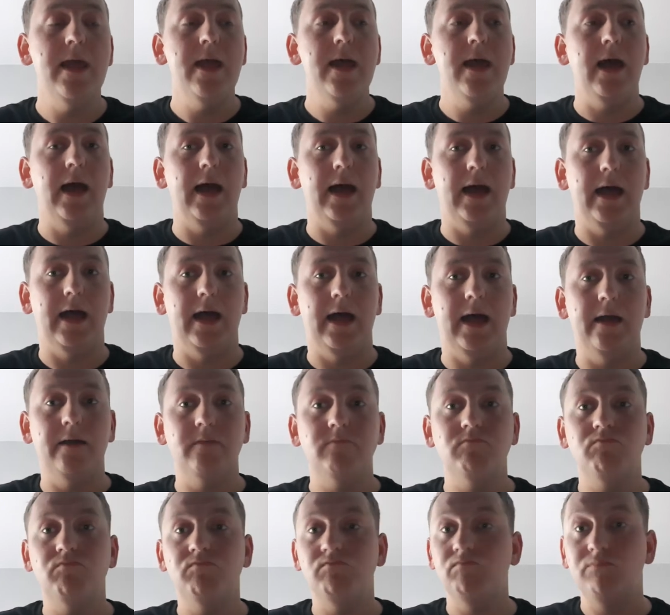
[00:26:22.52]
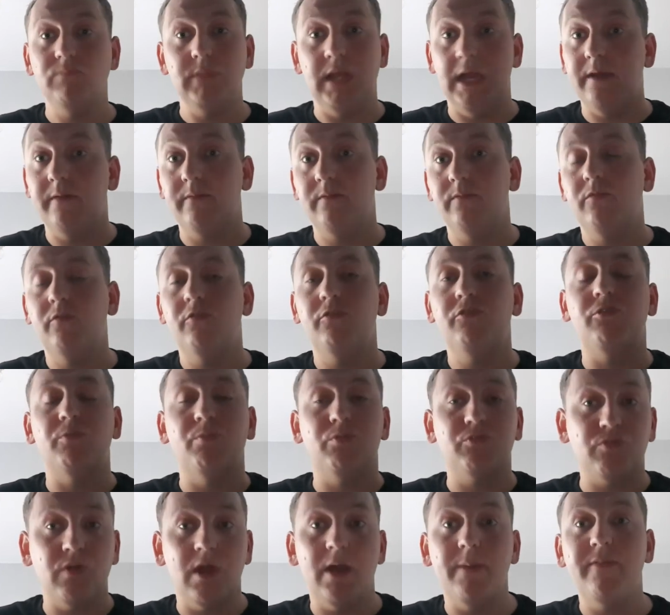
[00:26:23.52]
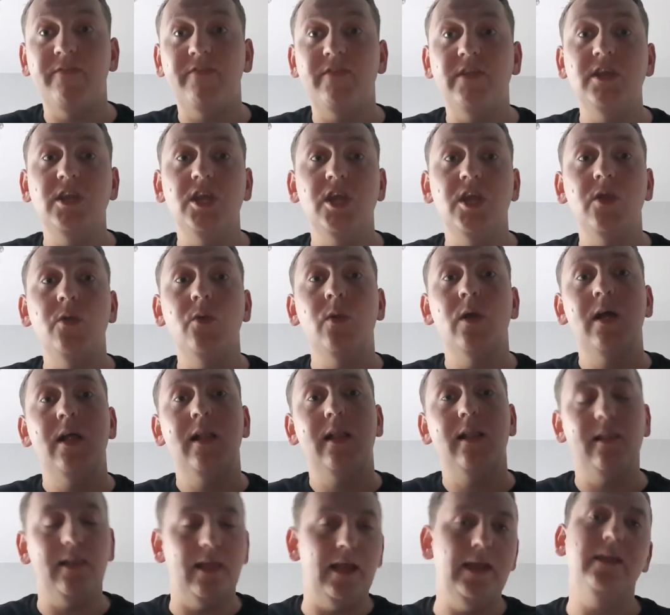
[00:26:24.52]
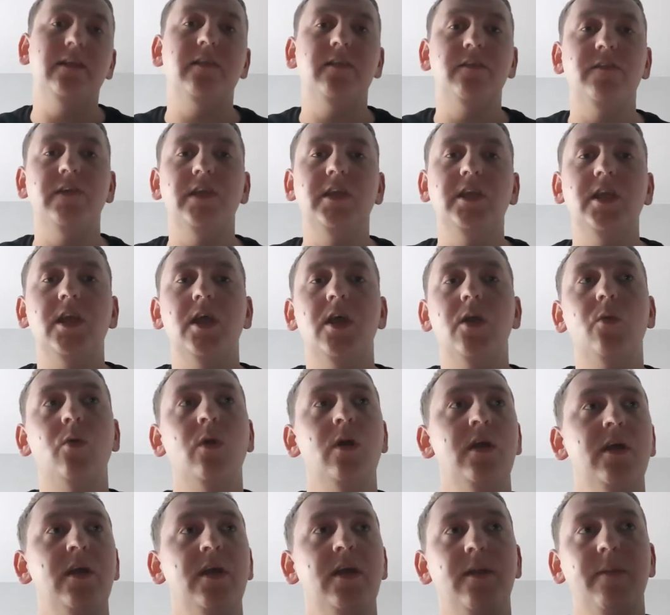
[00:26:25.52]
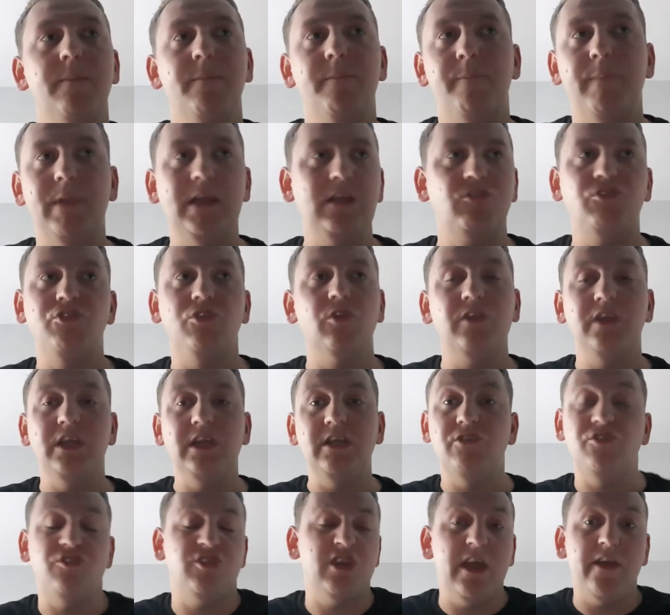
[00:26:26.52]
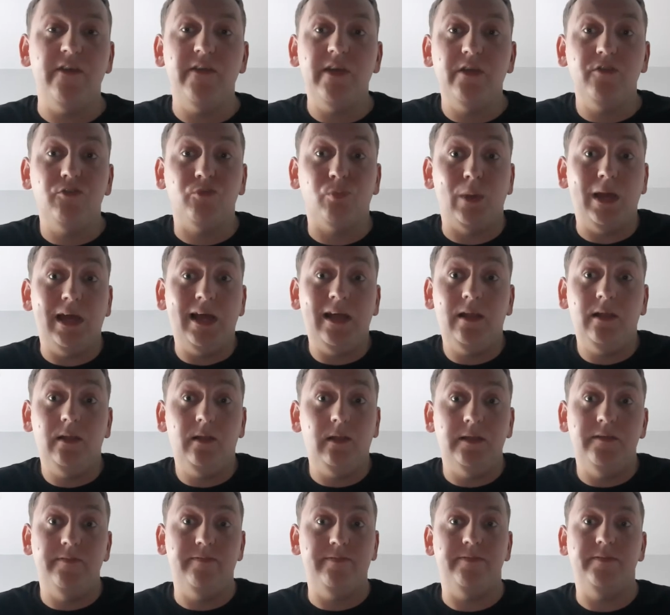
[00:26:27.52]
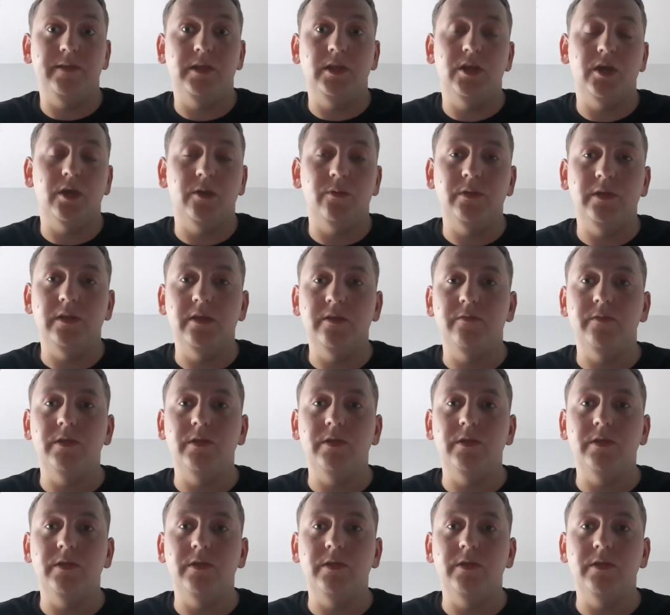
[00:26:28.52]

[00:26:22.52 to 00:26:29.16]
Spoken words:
yeah, subscribe if you're new, like the video, make sure that you share it as well if you know you